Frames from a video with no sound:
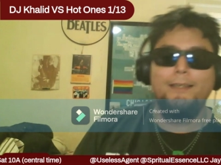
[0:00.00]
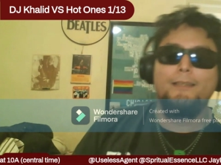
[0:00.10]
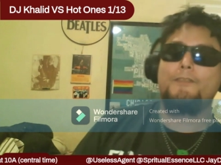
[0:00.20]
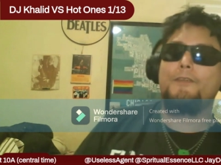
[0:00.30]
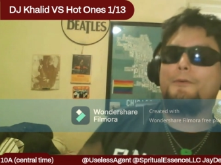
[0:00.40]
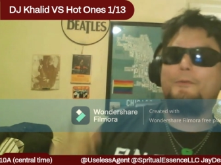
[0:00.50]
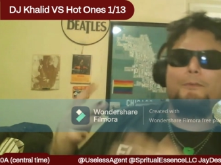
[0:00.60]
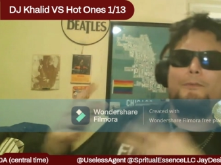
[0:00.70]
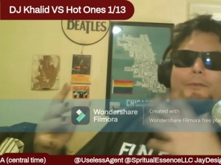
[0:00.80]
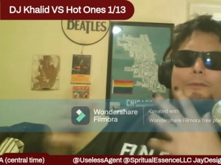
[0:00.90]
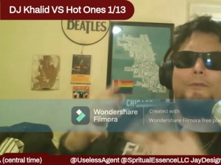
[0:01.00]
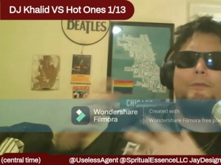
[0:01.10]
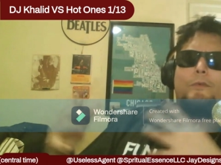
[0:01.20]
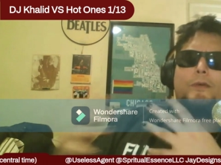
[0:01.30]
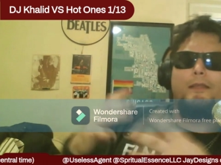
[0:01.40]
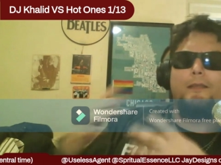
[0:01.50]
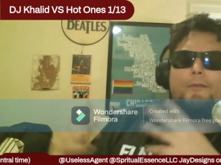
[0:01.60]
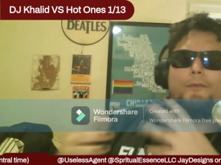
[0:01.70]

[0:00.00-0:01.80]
So what it